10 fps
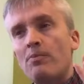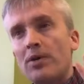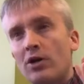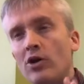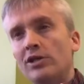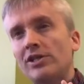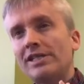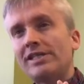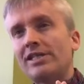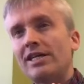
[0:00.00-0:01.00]
because
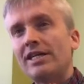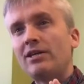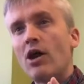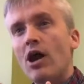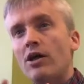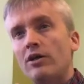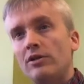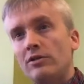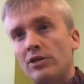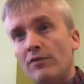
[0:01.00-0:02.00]
I study
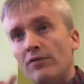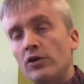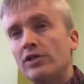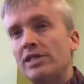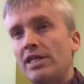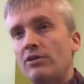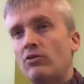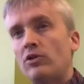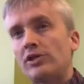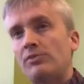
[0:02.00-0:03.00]
diversity
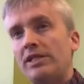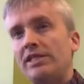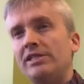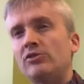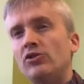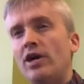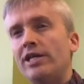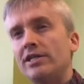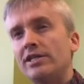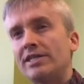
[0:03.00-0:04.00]
across species and try
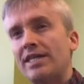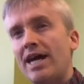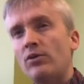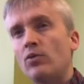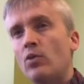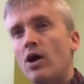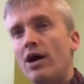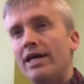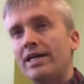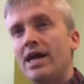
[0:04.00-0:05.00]
and understand
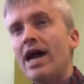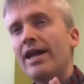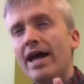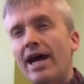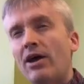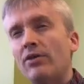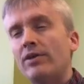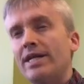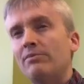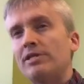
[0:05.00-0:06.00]
why and how
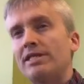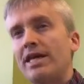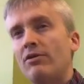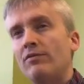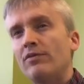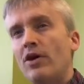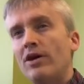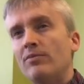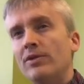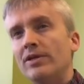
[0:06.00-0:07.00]
they're adapted to their
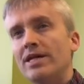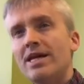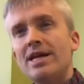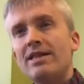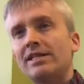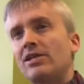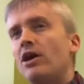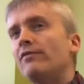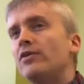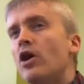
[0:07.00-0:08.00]
environment, there's
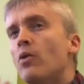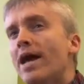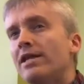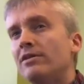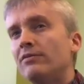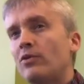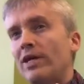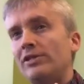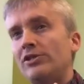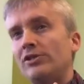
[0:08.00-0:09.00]
kind of no end of
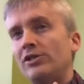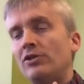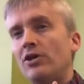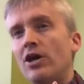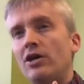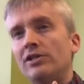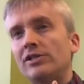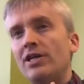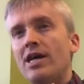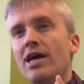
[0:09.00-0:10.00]
questions you can
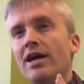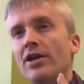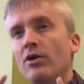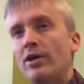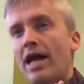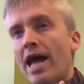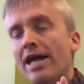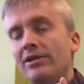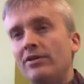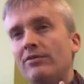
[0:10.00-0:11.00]
ask and no
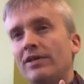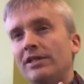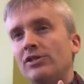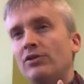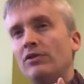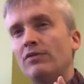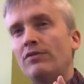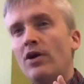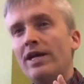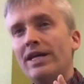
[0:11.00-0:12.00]
end of things you can
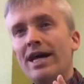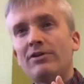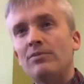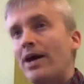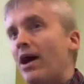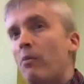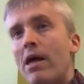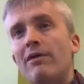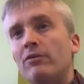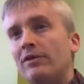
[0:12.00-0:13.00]
find out about
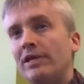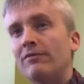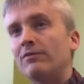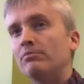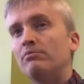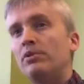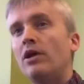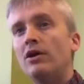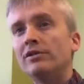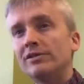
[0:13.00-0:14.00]
everything from
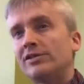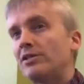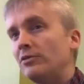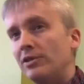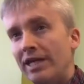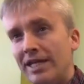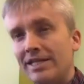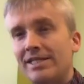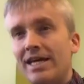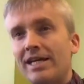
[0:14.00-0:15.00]
plants through to
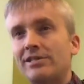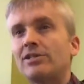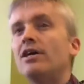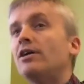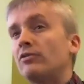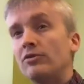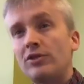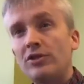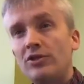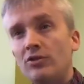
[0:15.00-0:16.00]
insects through
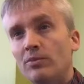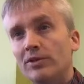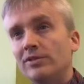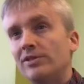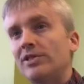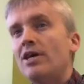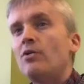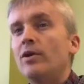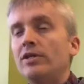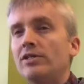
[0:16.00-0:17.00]
to humans
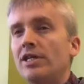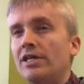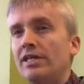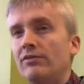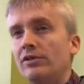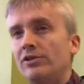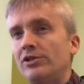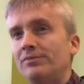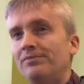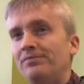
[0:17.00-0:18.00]
when you study
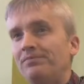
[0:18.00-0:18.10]
evolution.